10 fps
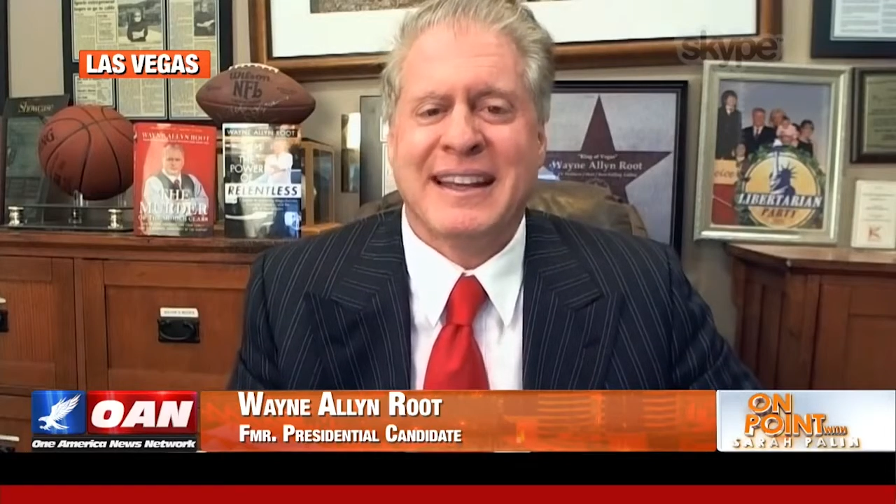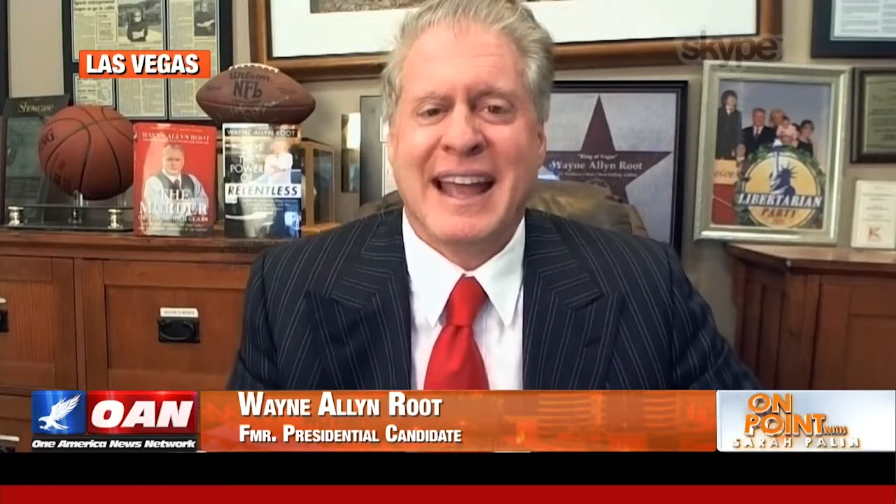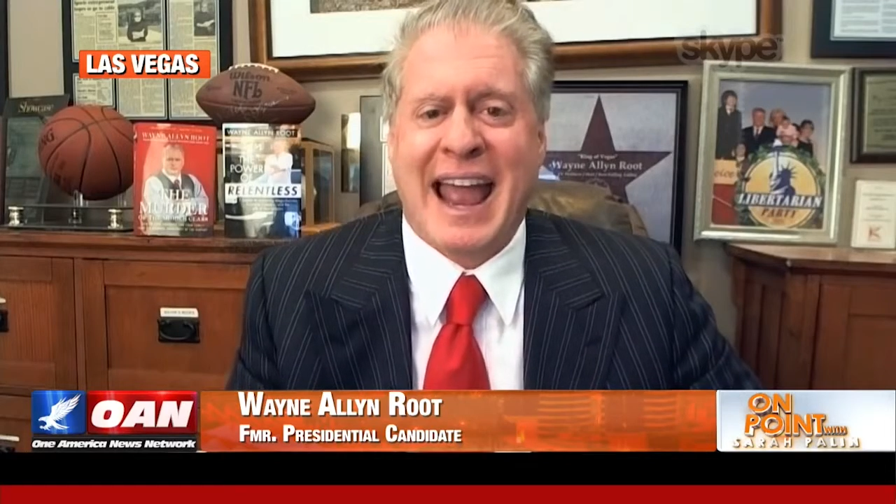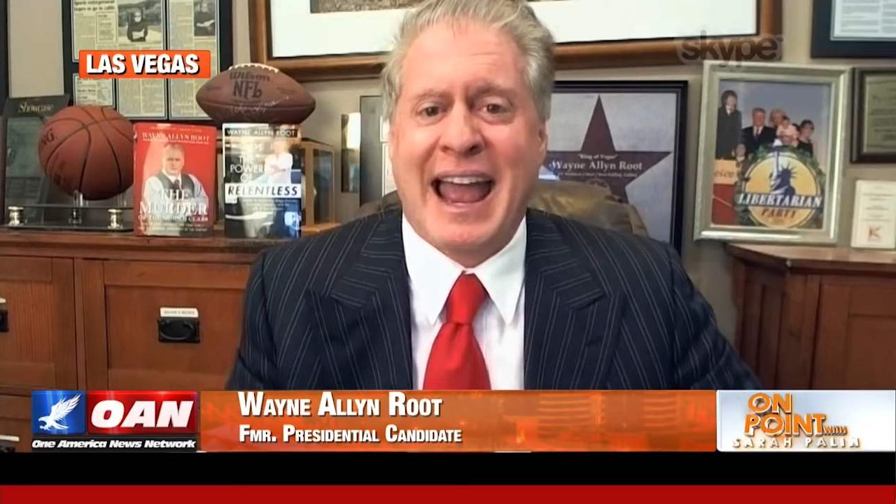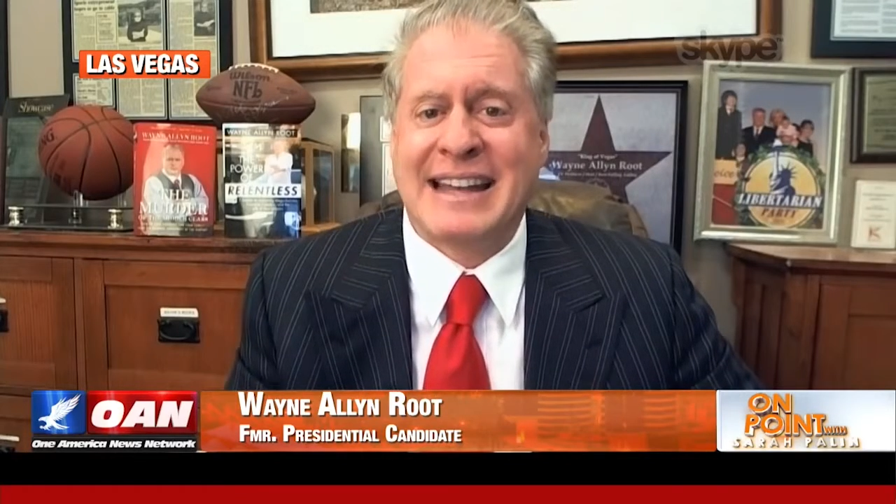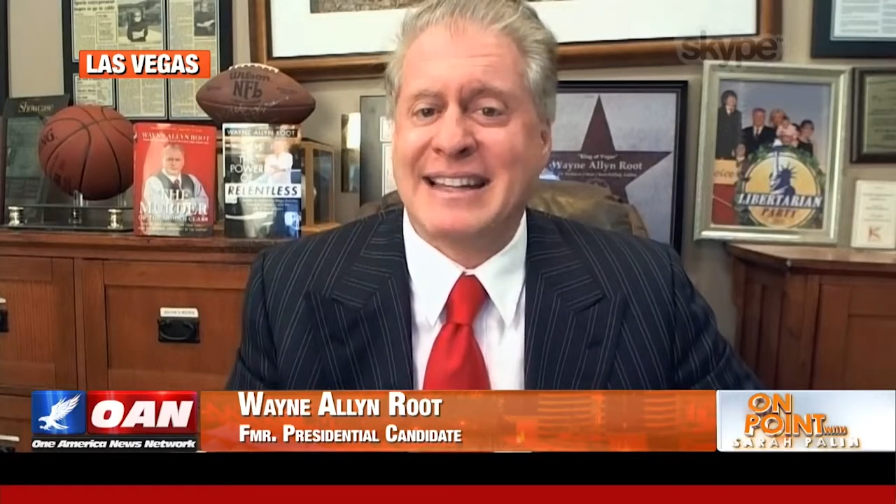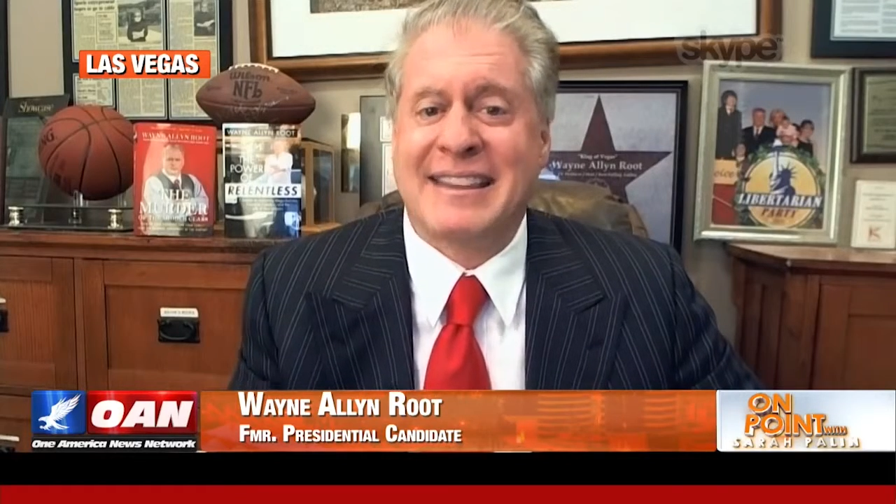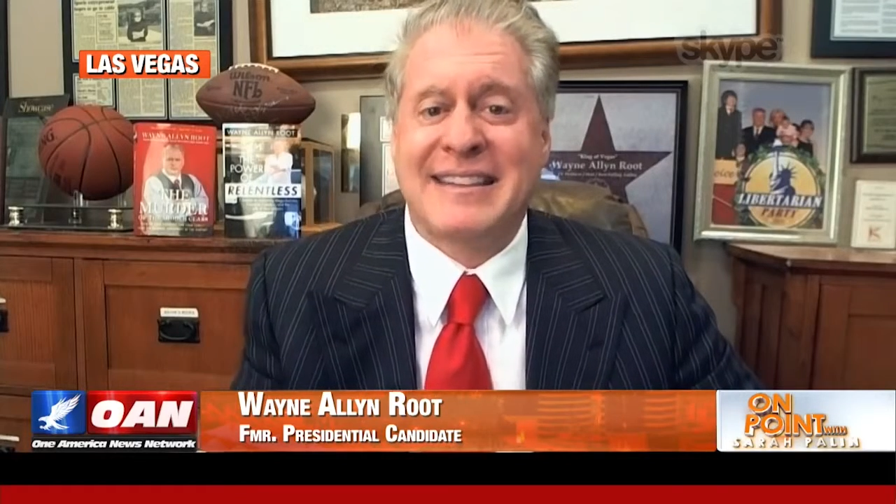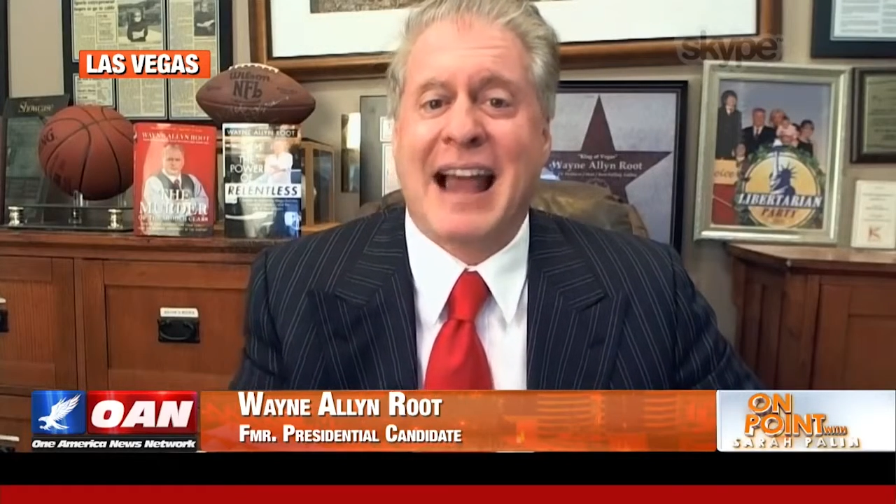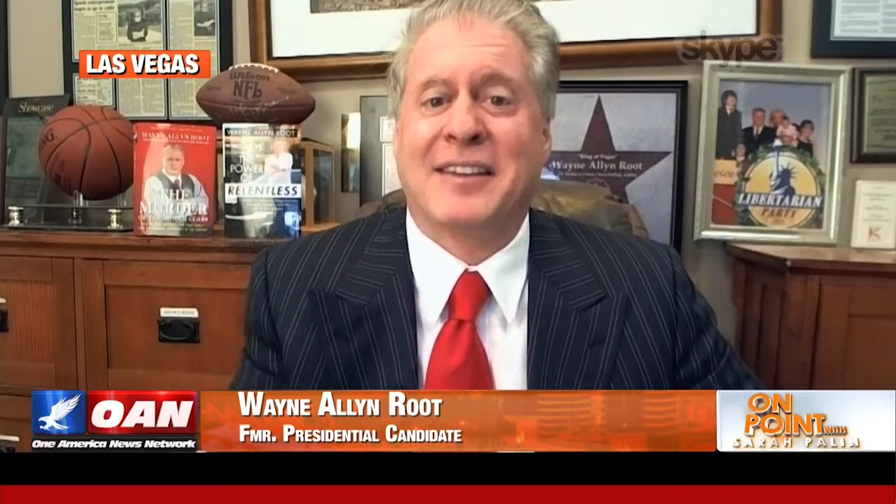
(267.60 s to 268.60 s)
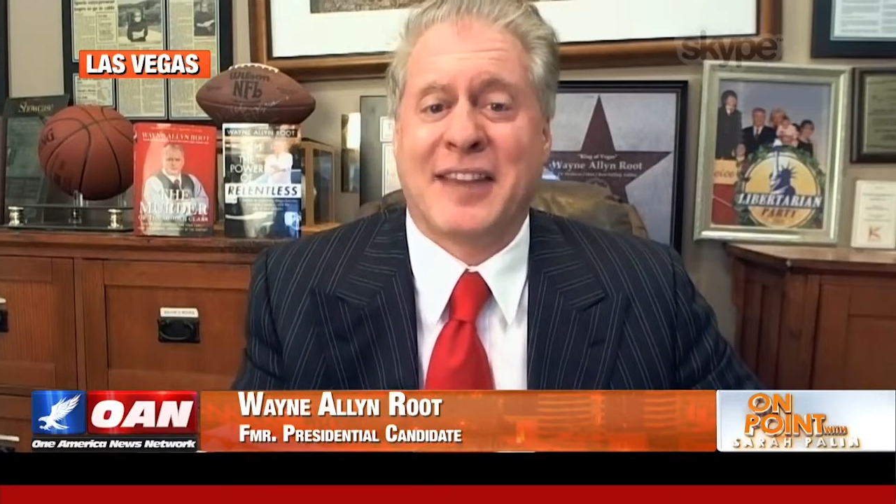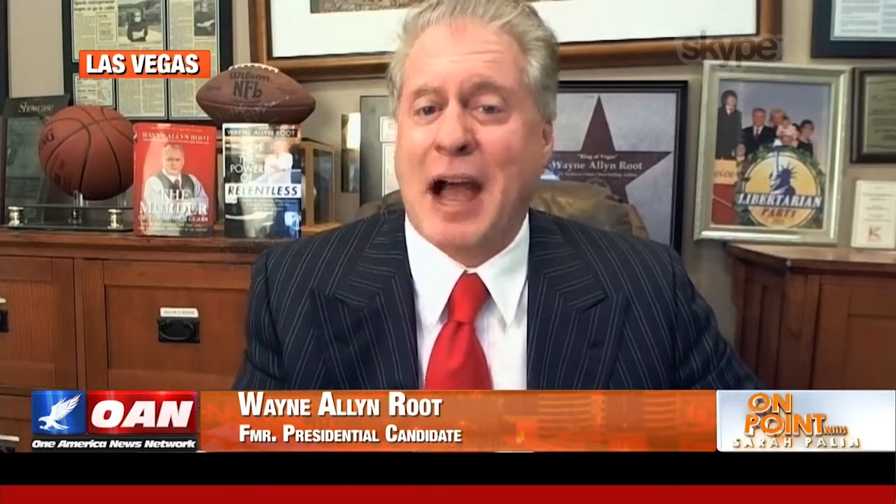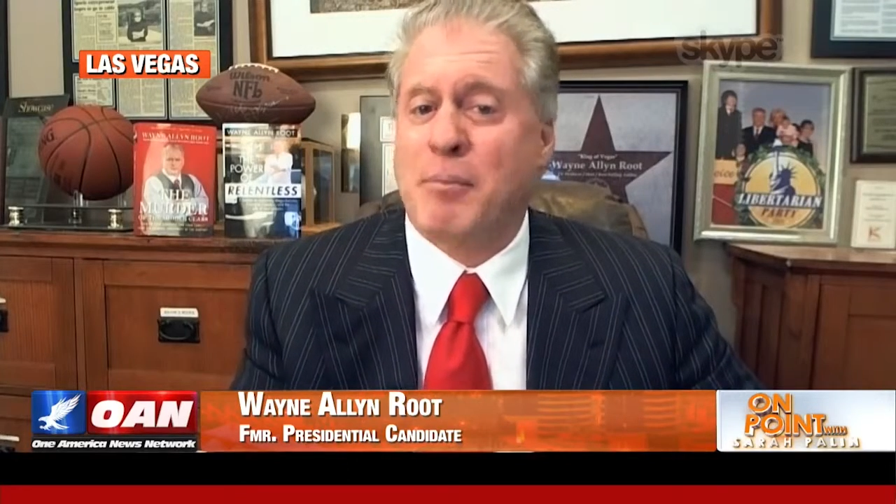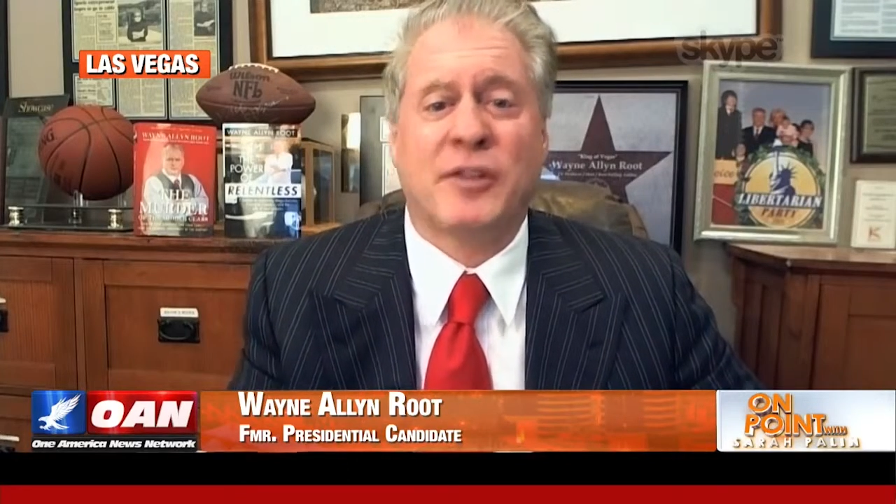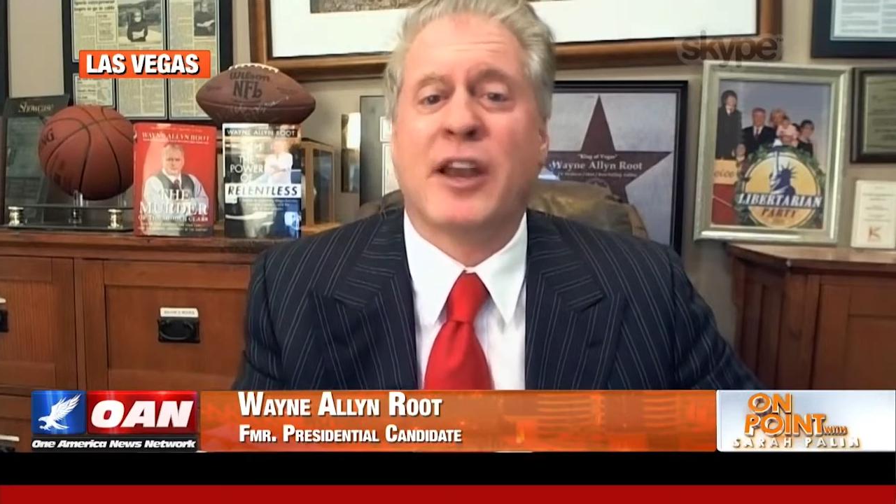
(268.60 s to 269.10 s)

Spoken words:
And the Dallas Cowboys